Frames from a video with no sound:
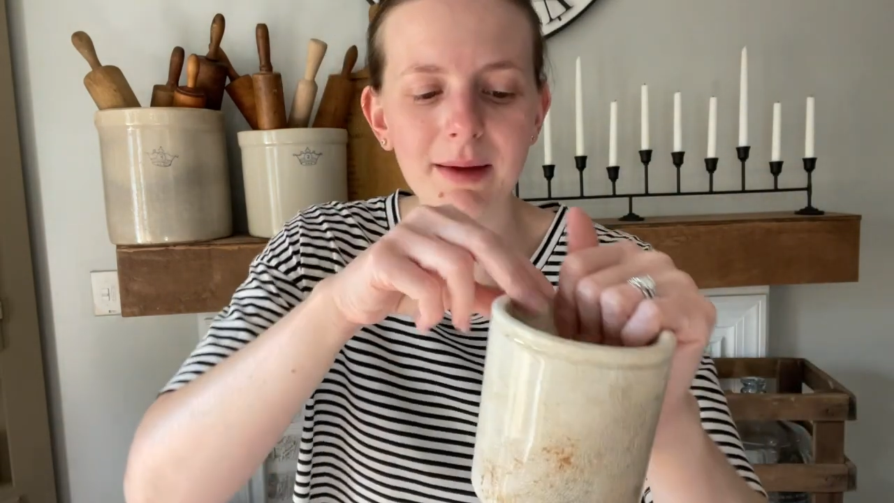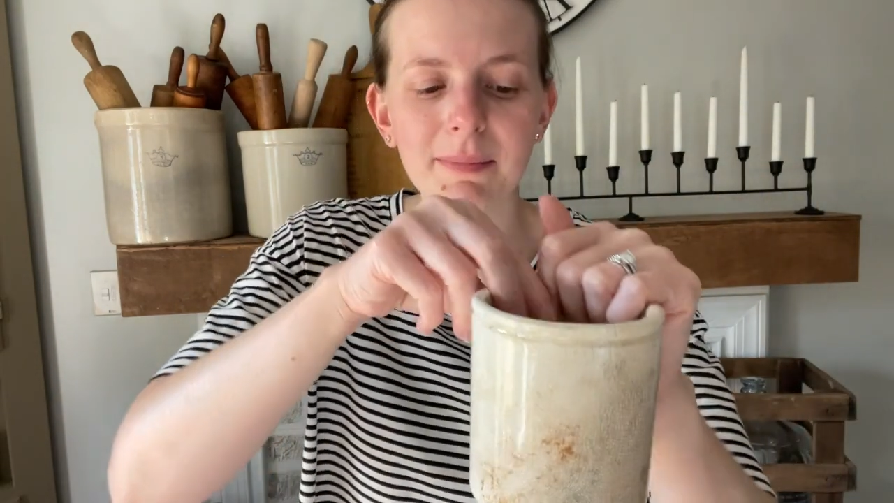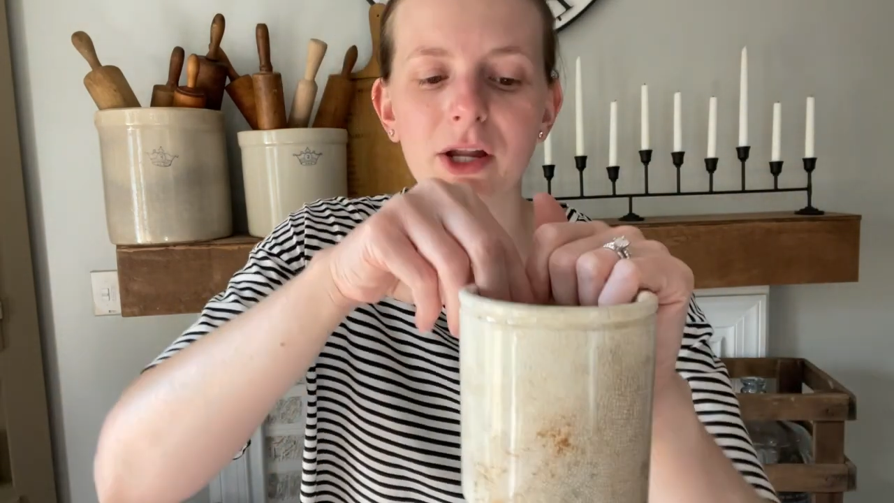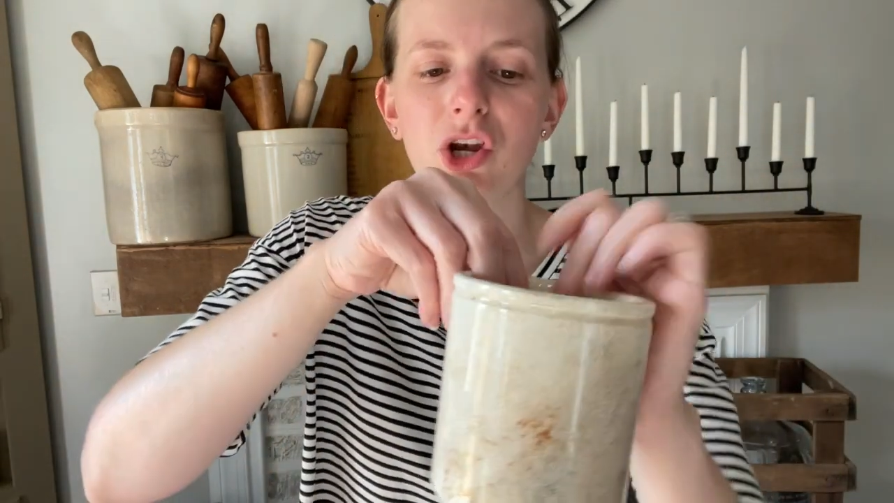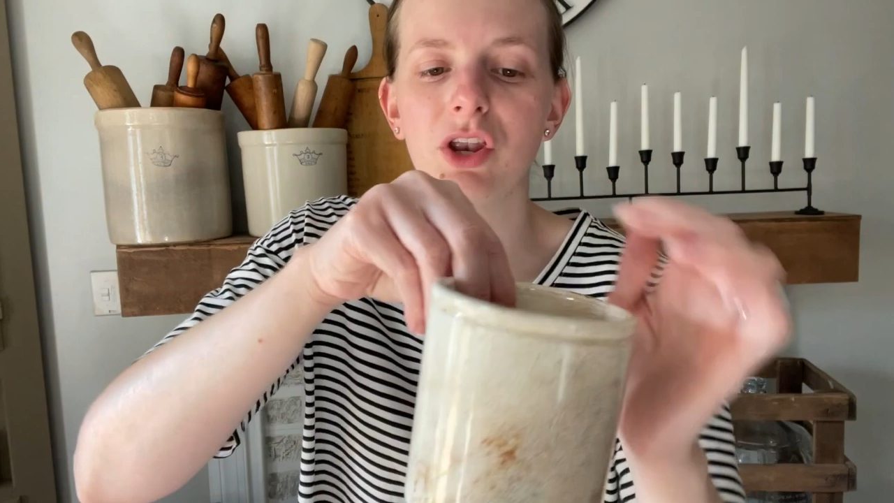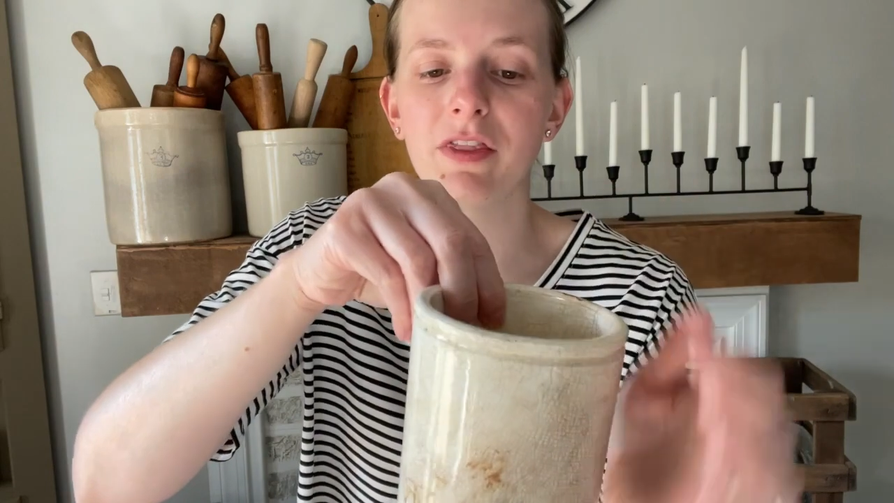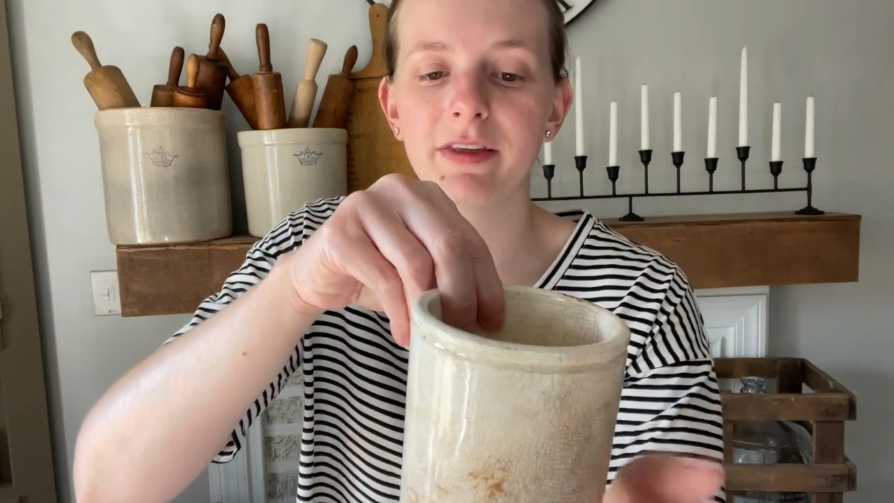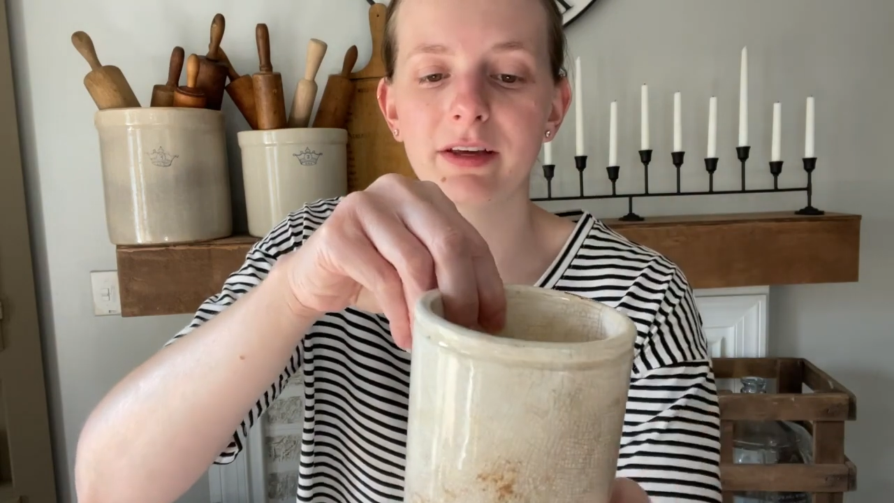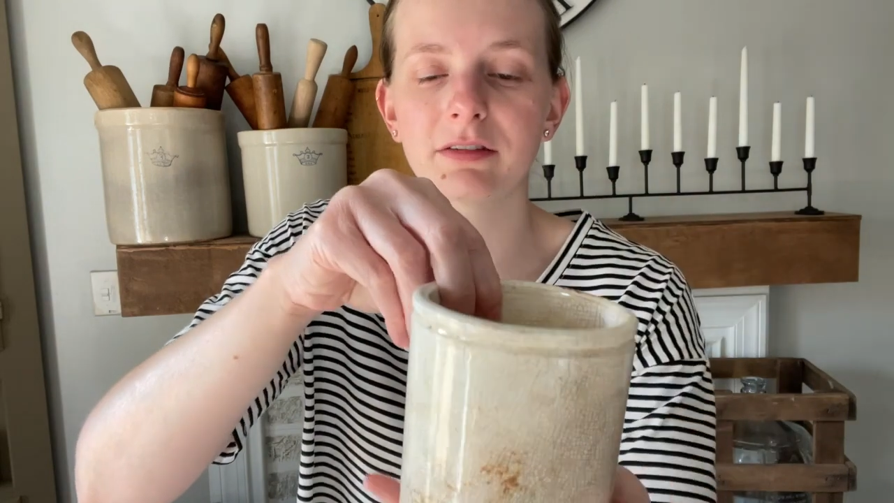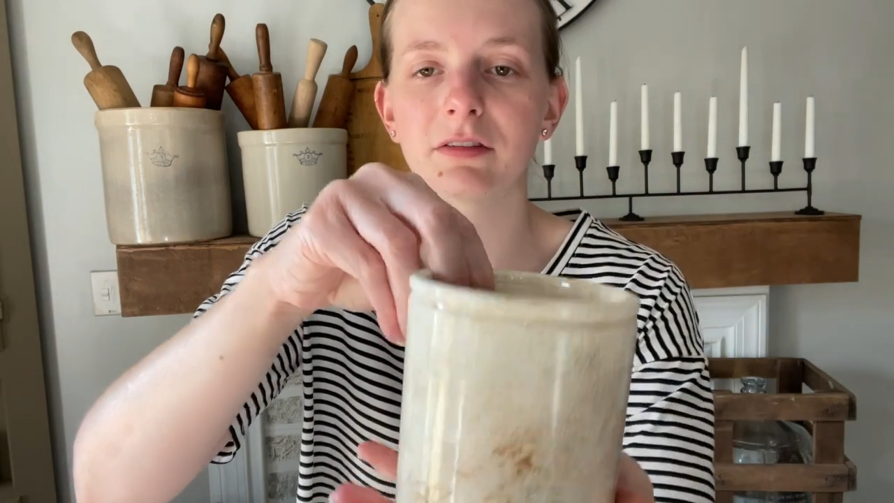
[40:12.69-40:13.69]
but
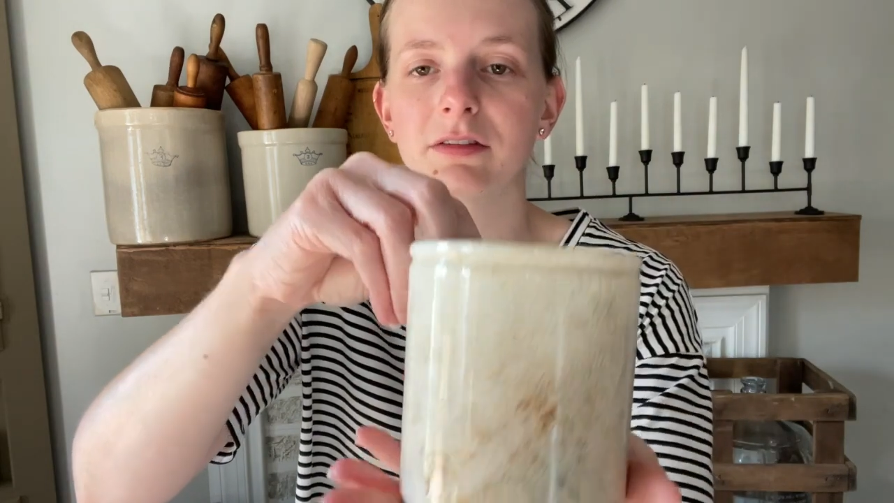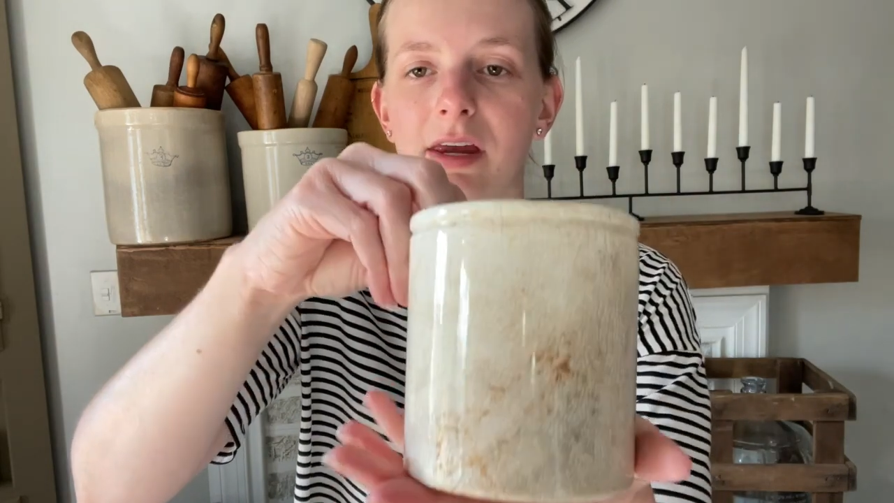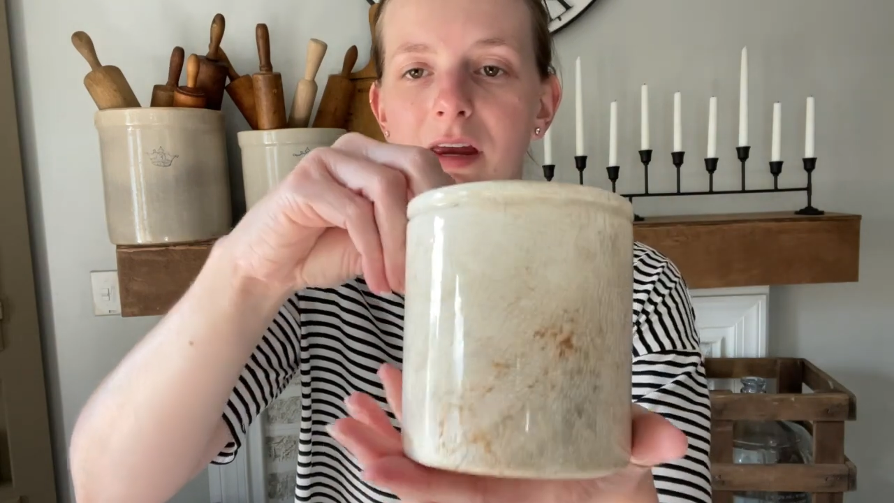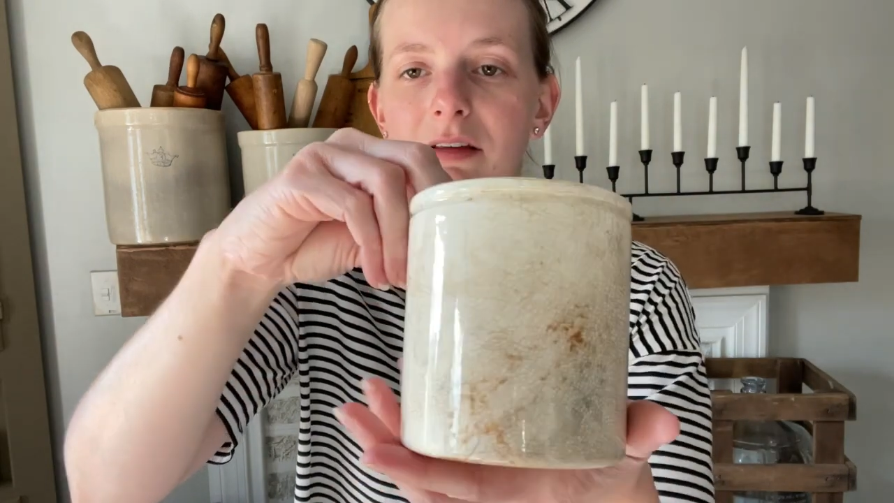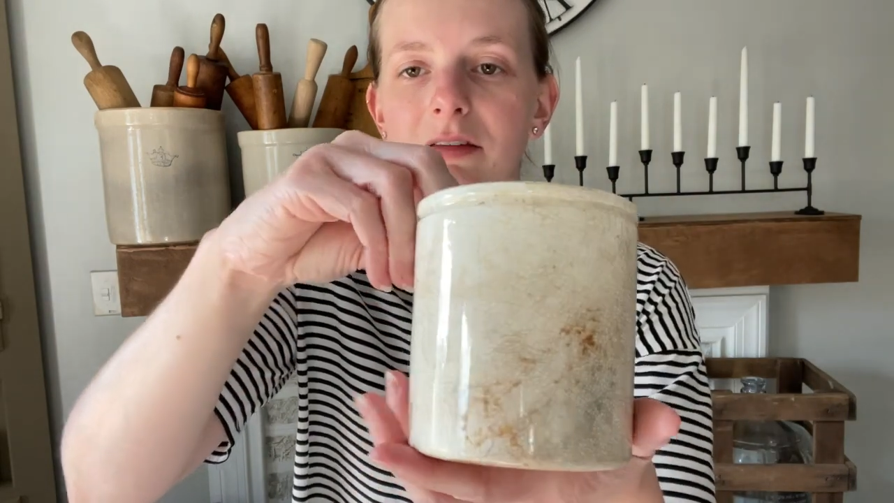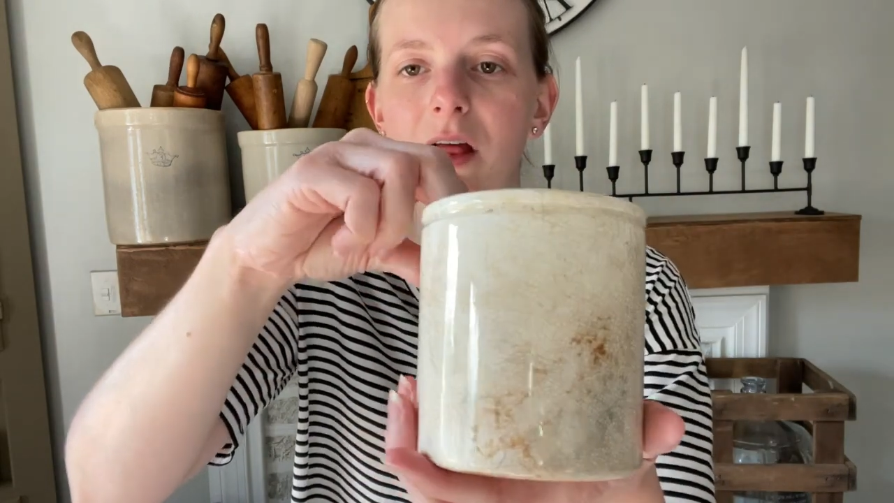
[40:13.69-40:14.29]
this takes